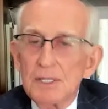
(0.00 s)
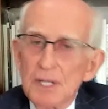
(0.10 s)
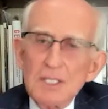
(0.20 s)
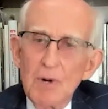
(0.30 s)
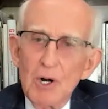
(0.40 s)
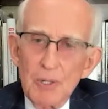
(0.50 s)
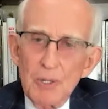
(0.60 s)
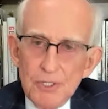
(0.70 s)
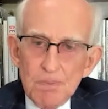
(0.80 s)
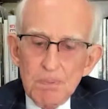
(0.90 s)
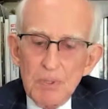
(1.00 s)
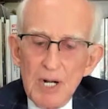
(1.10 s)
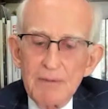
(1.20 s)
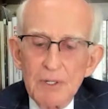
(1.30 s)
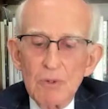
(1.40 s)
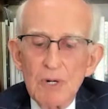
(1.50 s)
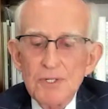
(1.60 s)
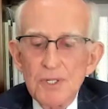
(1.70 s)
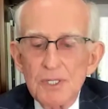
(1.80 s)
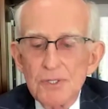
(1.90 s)
Dr. Murray's private
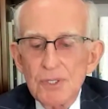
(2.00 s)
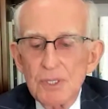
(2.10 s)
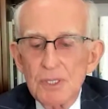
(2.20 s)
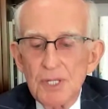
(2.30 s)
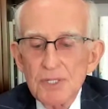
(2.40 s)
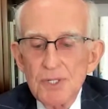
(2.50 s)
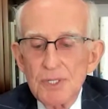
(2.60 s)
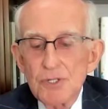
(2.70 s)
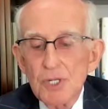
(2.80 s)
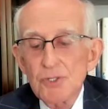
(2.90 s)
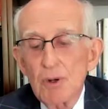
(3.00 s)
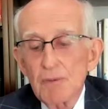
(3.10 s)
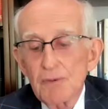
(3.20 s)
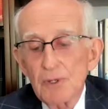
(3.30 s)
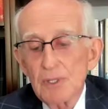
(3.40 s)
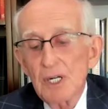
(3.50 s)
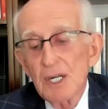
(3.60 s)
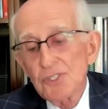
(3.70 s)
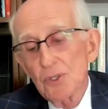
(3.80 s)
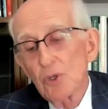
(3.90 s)
residence doesn't just offer
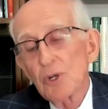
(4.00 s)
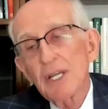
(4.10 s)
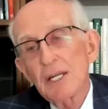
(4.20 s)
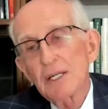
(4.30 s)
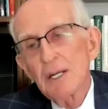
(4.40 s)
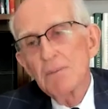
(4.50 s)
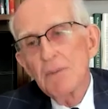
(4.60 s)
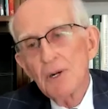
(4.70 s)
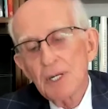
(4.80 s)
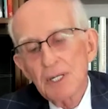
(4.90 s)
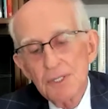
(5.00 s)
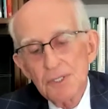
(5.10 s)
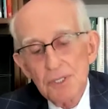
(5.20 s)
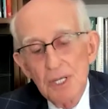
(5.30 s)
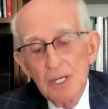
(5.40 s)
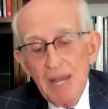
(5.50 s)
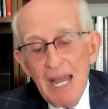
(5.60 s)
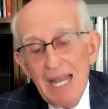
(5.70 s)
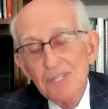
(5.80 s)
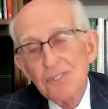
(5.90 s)
us a look at America's
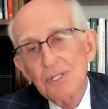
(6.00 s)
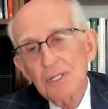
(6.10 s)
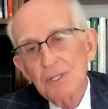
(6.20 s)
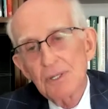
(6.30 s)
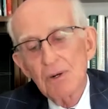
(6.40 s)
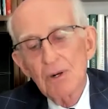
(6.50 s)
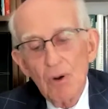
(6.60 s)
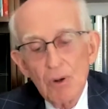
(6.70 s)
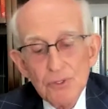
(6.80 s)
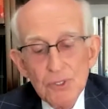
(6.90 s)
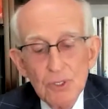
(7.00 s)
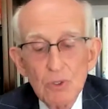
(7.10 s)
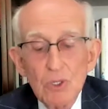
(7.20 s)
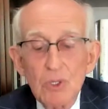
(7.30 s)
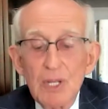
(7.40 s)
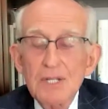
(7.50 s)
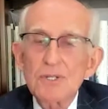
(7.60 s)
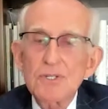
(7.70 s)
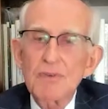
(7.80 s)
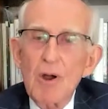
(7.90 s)
past. There are also
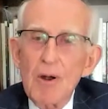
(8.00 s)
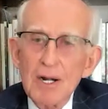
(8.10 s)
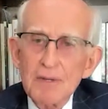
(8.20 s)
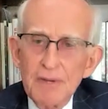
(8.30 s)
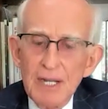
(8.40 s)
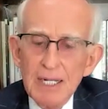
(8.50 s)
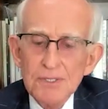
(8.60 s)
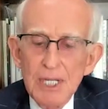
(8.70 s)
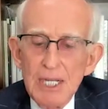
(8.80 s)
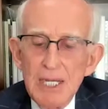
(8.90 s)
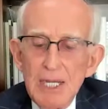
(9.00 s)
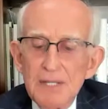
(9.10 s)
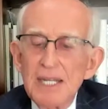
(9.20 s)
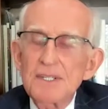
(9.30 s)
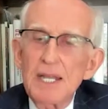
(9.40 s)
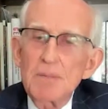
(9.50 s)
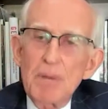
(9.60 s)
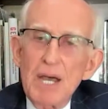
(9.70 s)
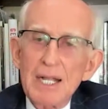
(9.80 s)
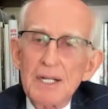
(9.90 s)
collections of artifacts that
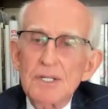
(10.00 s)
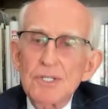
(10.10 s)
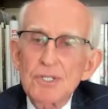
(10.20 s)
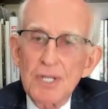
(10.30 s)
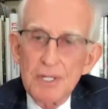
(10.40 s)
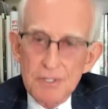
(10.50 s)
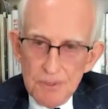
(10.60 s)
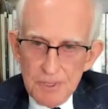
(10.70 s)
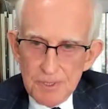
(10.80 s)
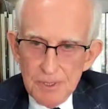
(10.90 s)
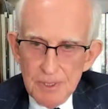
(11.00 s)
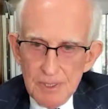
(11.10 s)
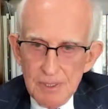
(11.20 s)
date back centuries.